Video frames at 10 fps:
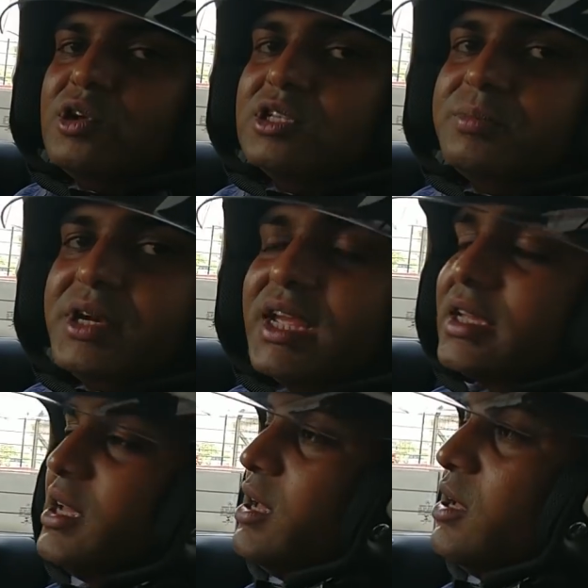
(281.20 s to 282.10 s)
on the brake,
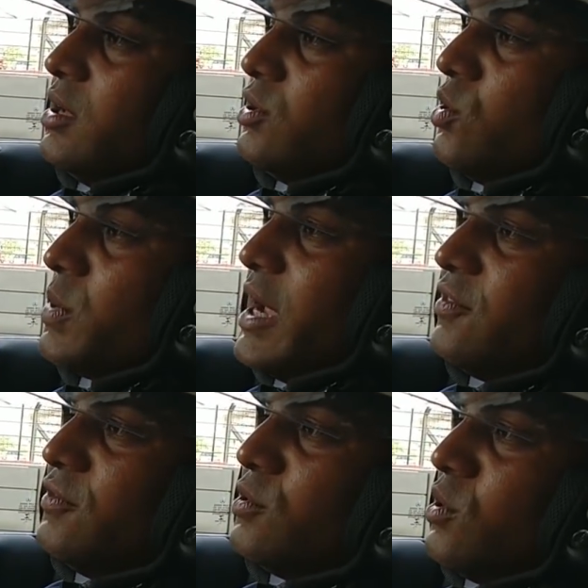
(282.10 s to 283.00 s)
your right
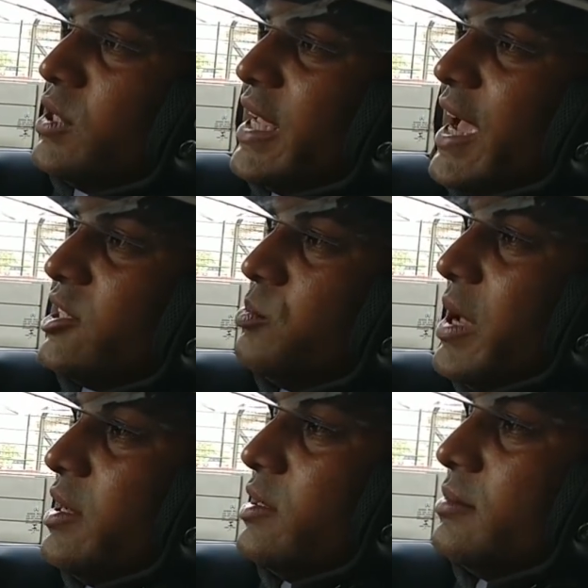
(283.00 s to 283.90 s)
foot on the gas
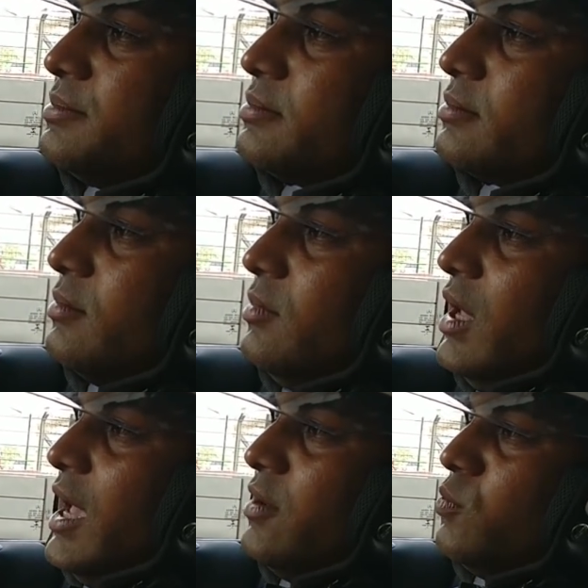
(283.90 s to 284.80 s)
pedal,
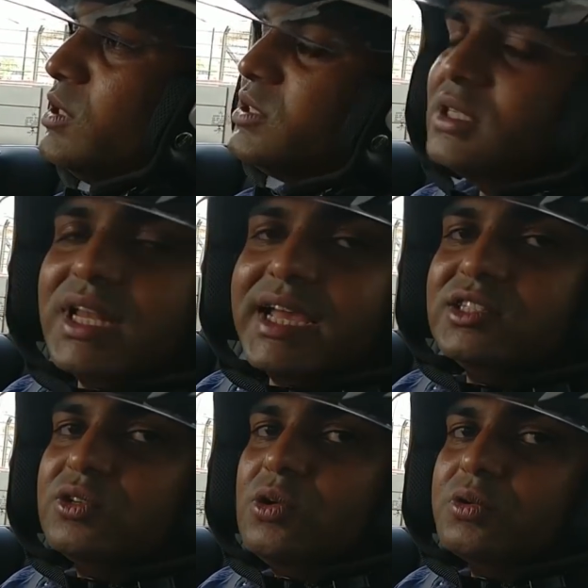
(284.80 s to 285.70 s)
and once the lights
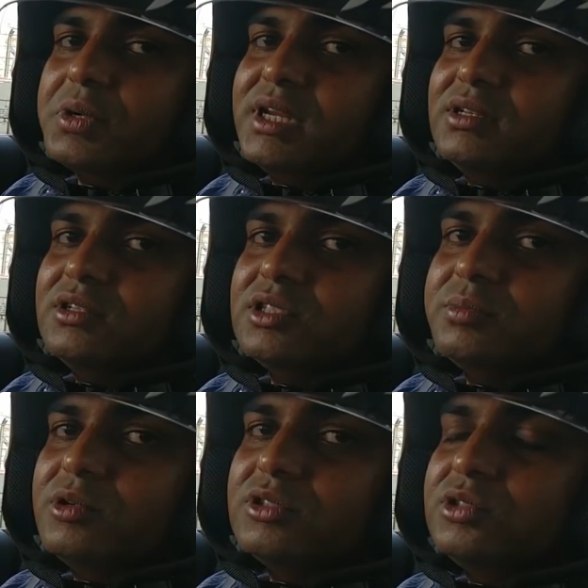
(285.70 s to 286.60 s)
go green, you're
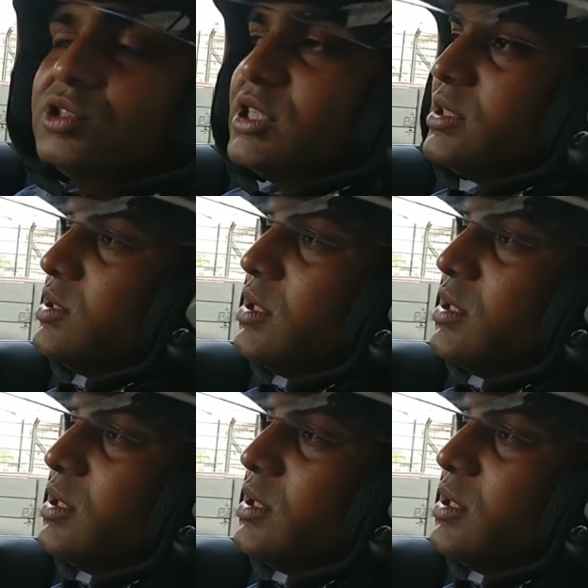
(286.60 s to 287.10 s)
supposed to just